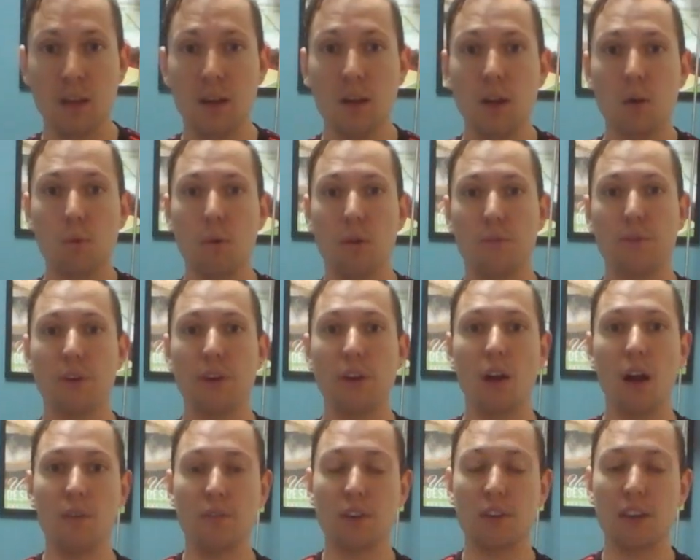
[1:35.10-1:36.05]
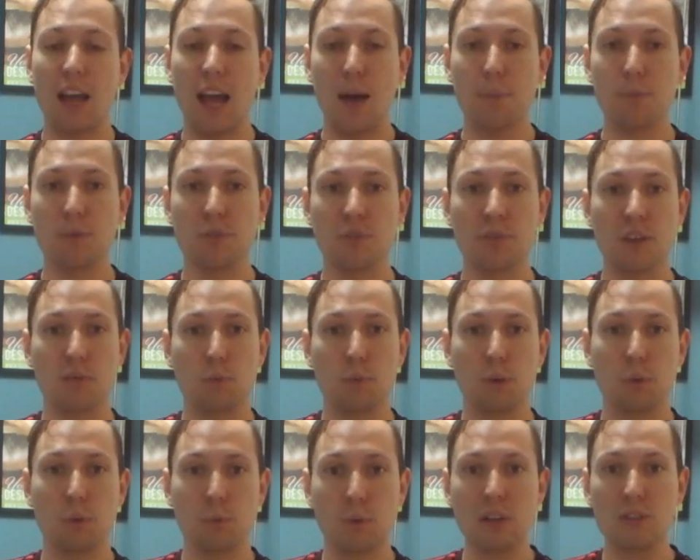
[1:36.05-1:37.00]
Mm. What very often happens as
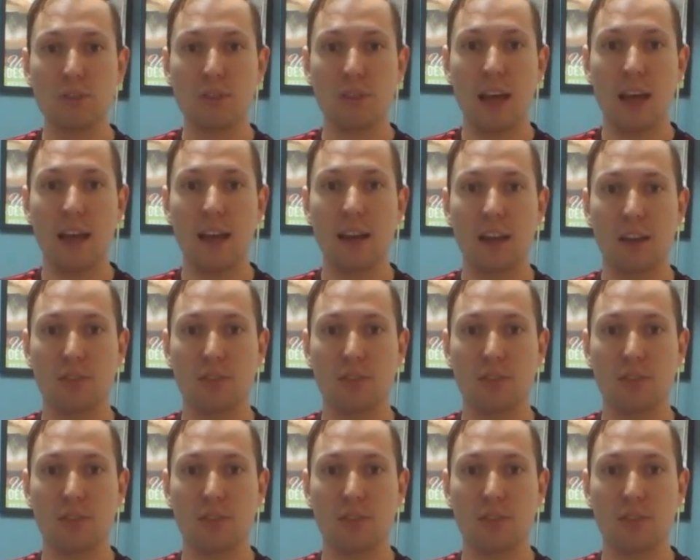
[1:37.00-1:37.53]
we reach that